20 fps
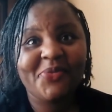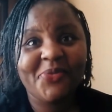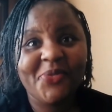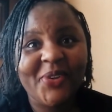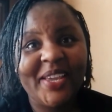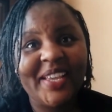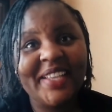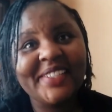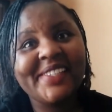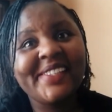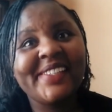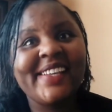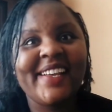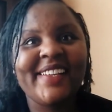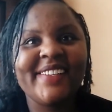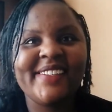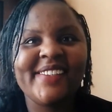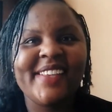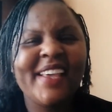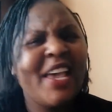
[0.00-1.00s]
for
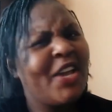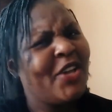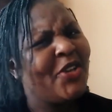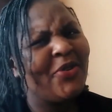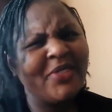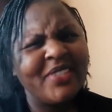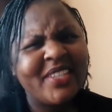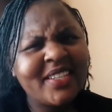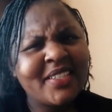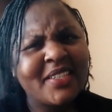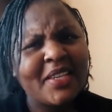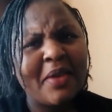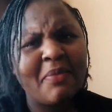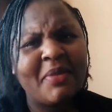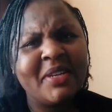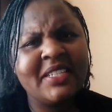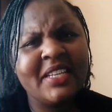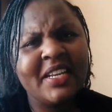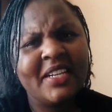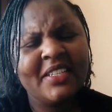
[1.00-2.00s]
instance, you just
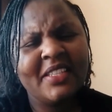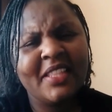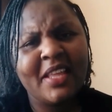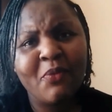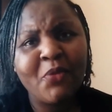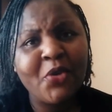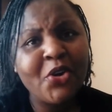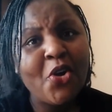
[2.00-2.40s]
imitate them.